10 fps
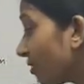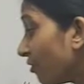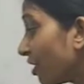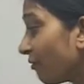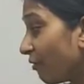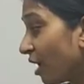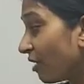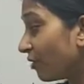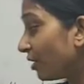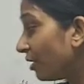the word
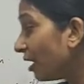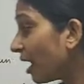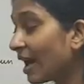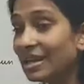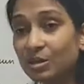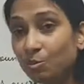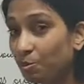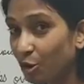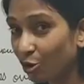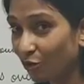flower as
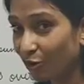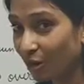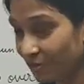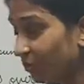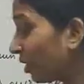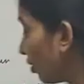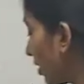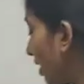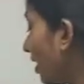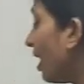beautiful.
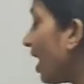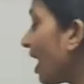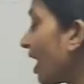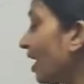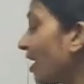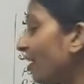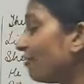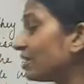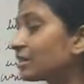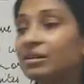Okay. I
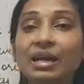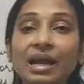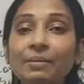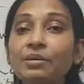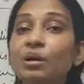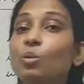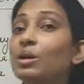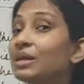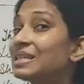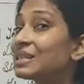have described the
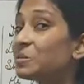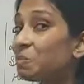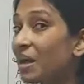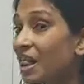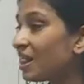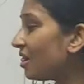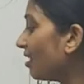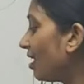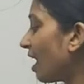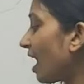word
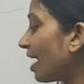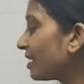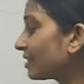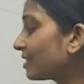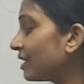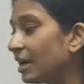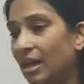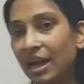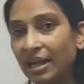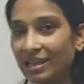smell as
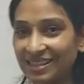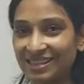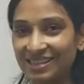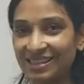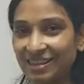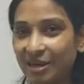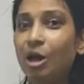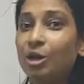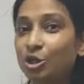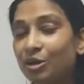nice.
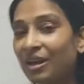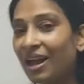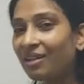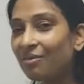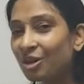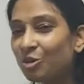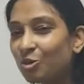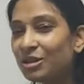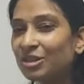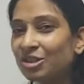So can we
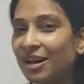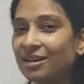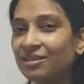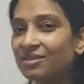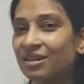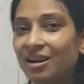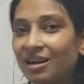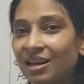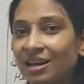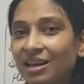use adjectives in our
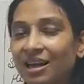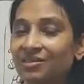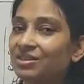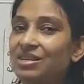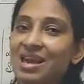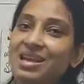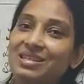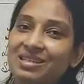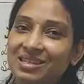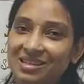daily lives?
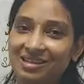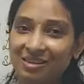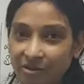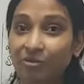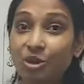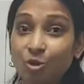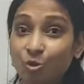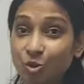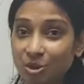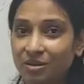Yes, we
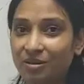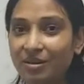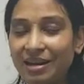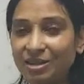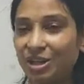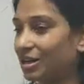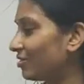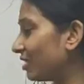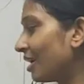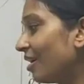use
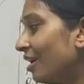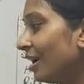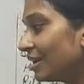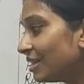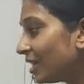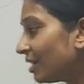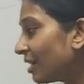adjectives in our daily